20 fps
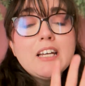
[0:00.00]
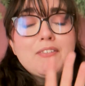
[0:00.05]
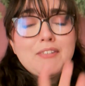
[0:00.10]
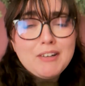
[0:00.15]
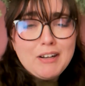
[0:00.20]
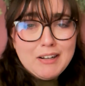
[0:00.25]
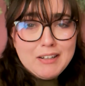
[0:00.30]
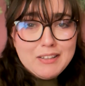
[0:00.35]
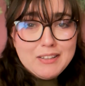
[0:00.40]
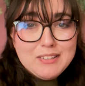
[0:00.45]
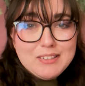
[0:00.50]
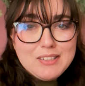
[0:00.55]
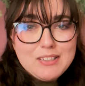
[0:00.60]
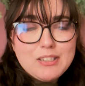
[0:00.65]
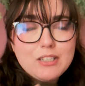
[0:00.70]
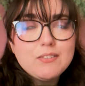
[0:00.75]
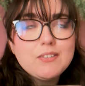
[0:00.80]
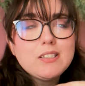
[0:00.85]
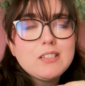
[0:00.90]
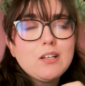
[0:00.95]
you're going to use the
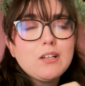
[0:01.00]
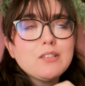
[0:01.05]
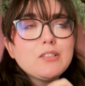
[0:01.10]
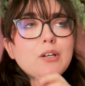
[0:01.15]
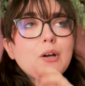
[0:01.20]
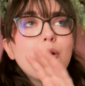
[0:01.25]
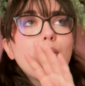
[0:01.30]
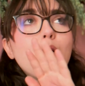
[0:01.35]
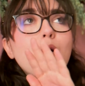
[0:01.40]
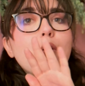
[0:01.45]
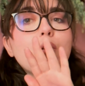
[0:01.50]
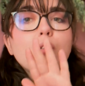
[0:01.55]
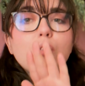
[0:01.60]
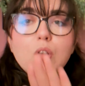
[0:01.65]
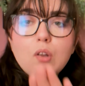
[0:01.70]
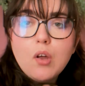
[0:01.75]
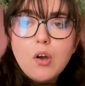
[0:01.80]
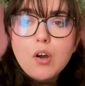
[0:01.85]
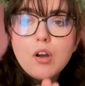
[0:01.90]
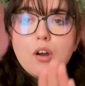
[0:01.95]
service, also
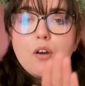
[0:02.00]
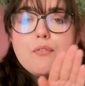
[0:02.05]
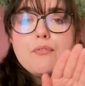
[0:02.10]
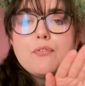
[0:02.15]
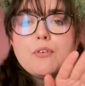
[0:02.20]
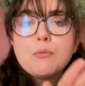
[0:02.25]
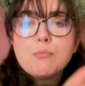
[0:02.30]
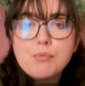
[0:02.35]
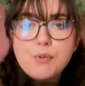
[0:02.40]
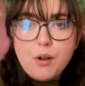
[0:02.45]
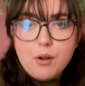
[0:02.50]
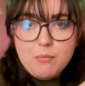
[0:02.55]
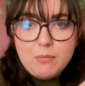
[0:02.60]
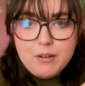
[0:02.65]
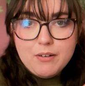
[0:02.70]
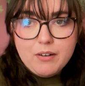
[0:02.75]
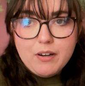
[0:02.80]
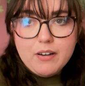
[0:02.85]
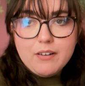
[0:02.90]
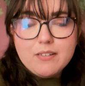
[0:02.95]
look for
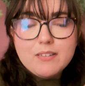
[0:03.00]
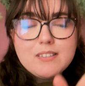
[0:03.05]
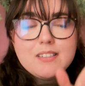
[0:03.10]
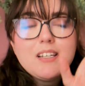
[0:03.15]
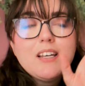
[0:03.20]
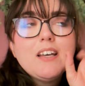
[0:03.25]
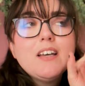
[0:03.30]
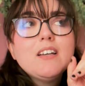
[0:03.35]
promo codes.